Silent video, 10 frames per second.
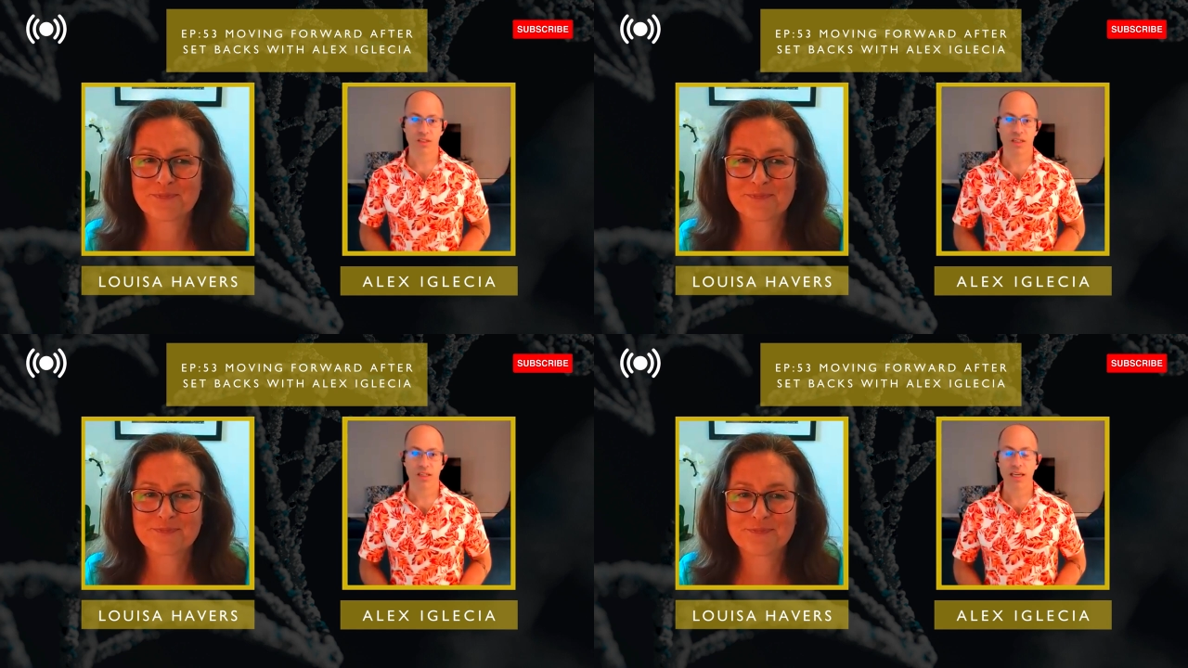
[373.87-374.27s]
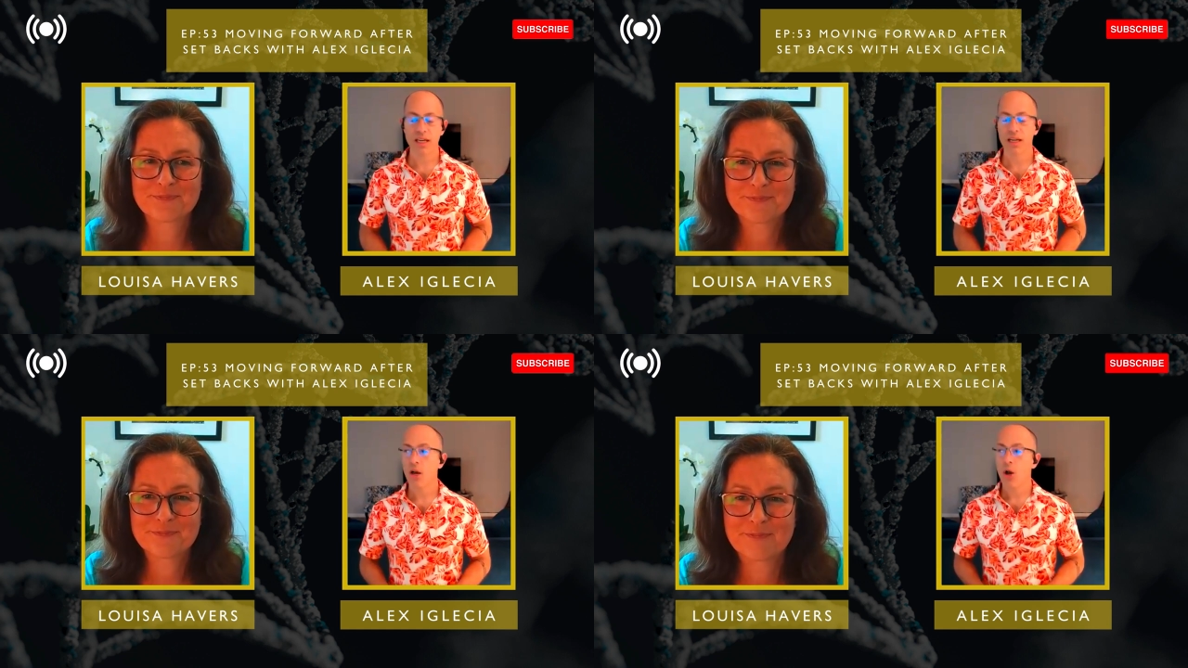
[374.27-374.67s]

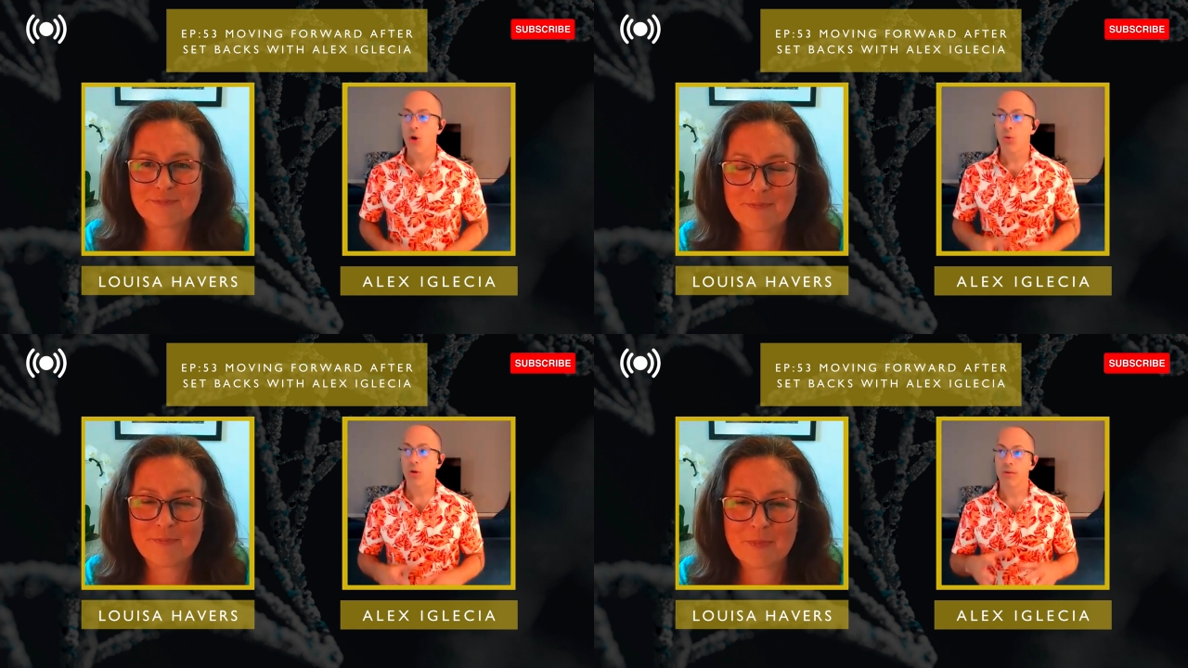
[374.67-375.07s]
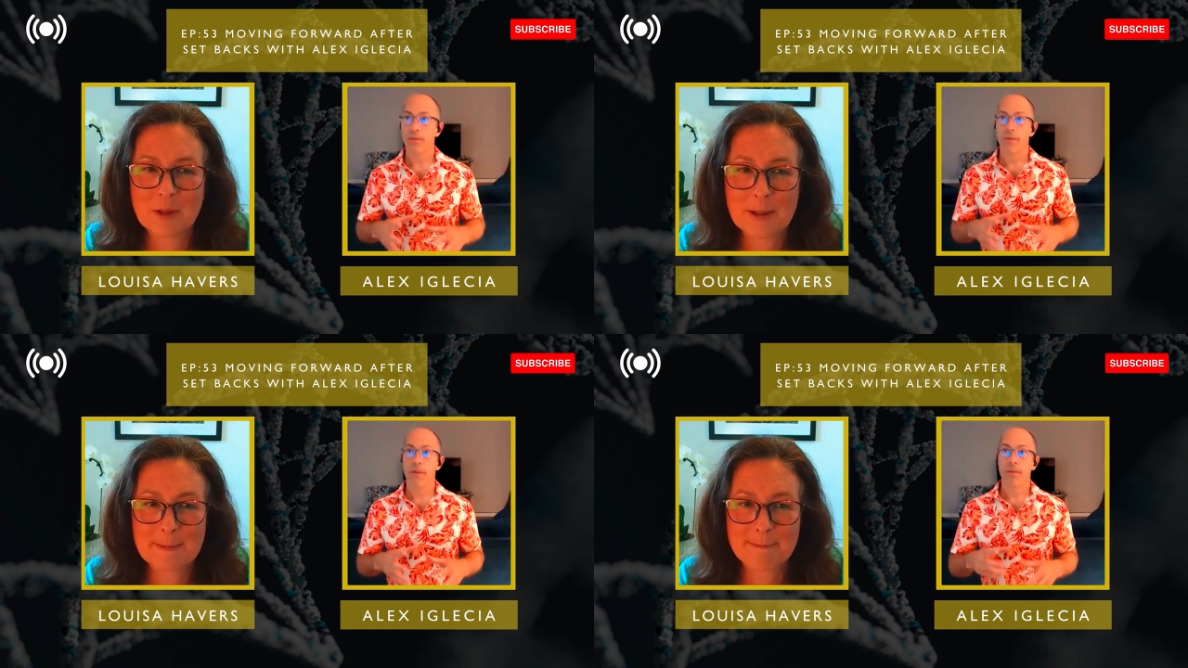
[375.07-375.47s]
Speaker 1: Yeah.
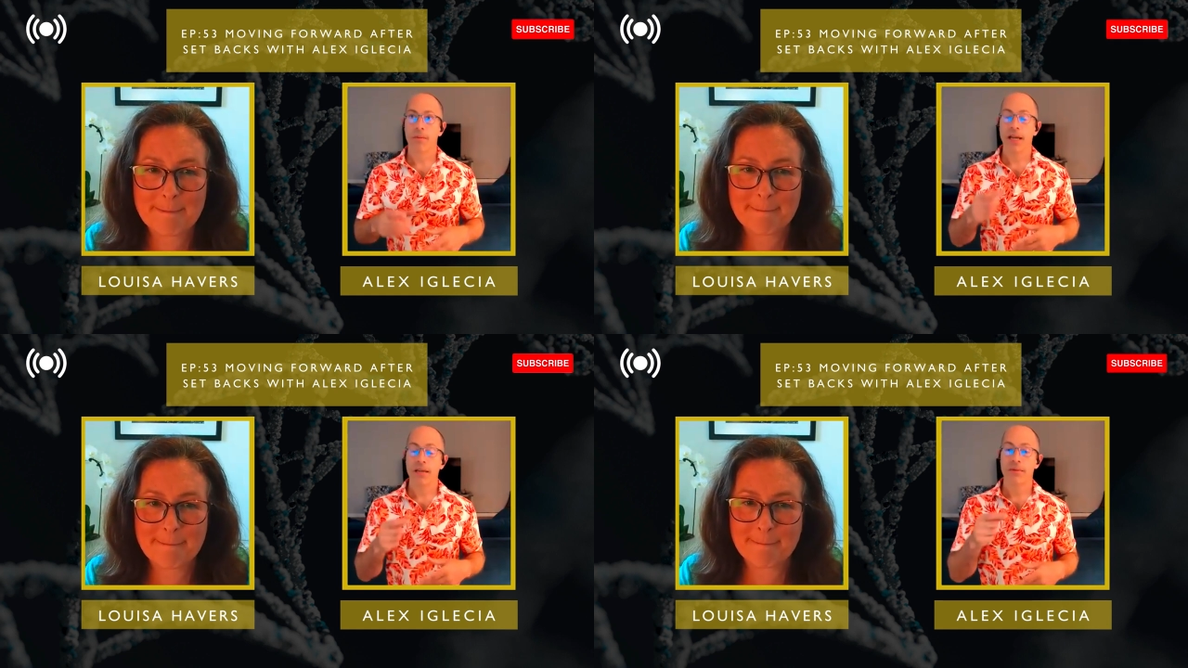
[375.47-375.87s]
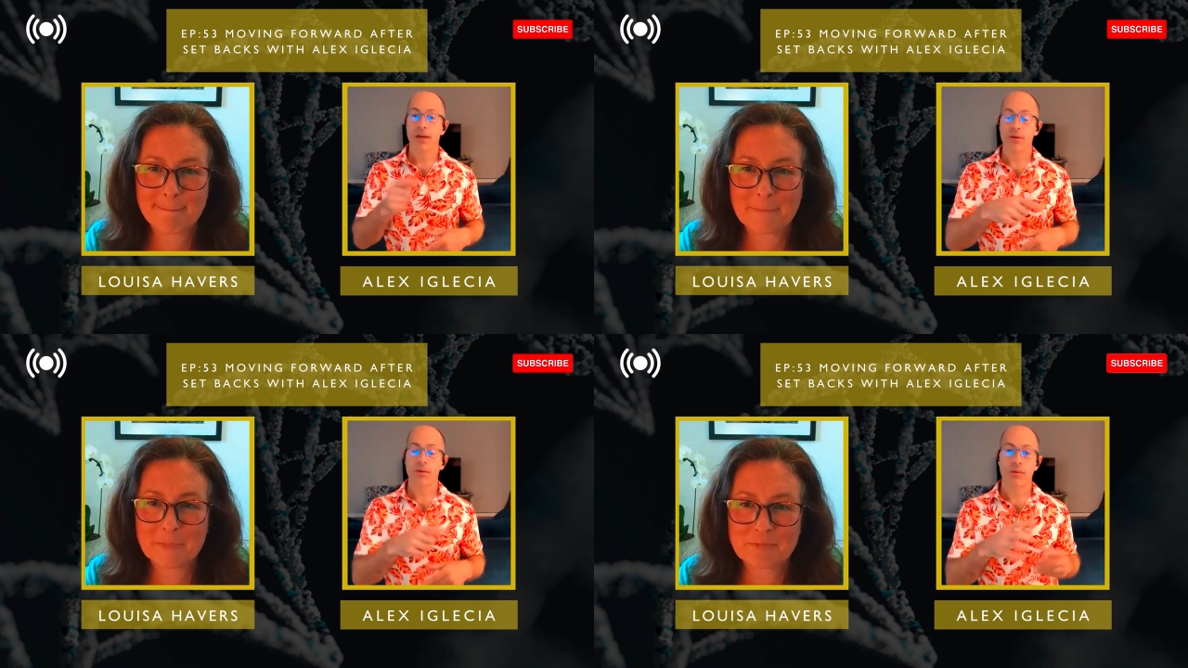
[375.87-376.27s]
Well,
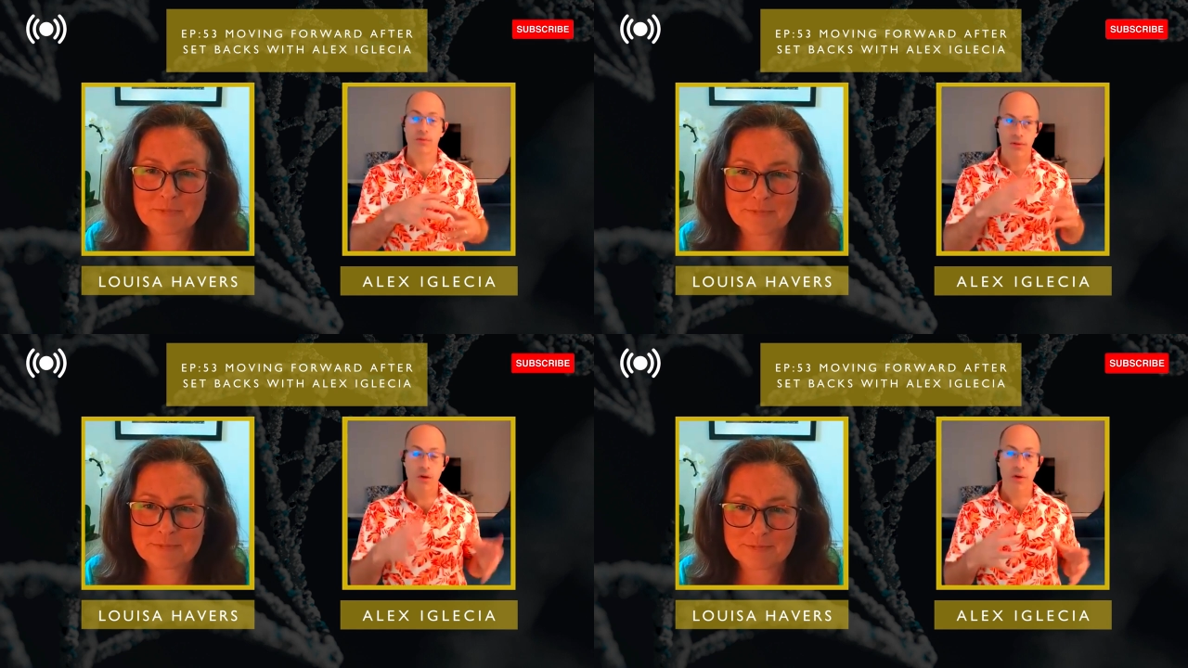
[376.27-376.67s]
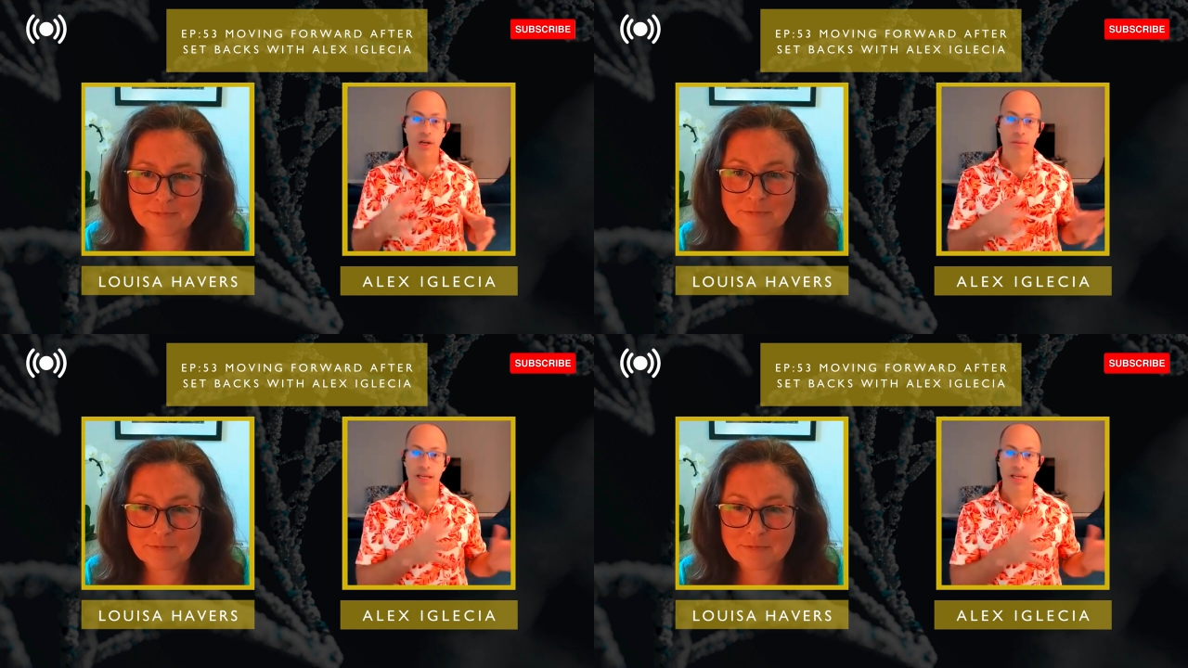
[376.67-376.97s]
growing up,